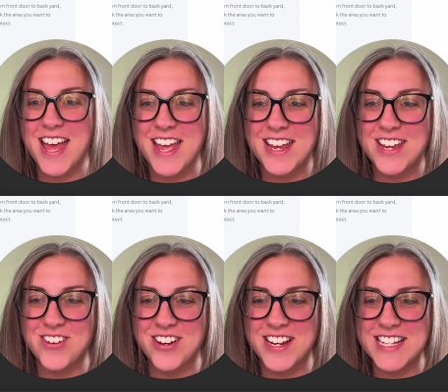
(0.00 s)

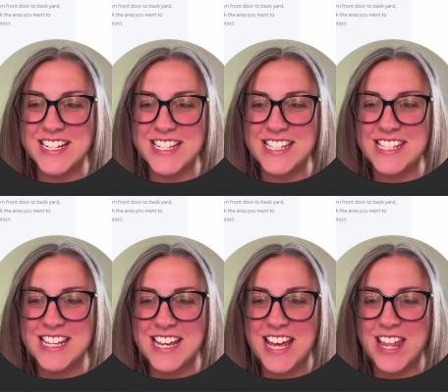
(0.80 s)
here is
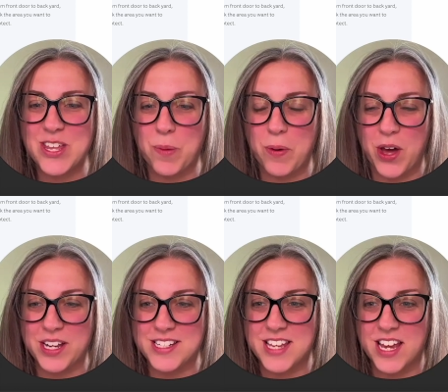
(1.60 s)
their
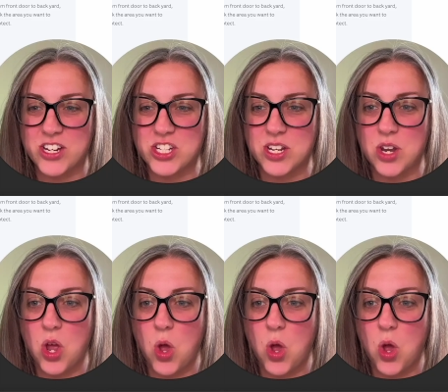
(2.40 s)
product section,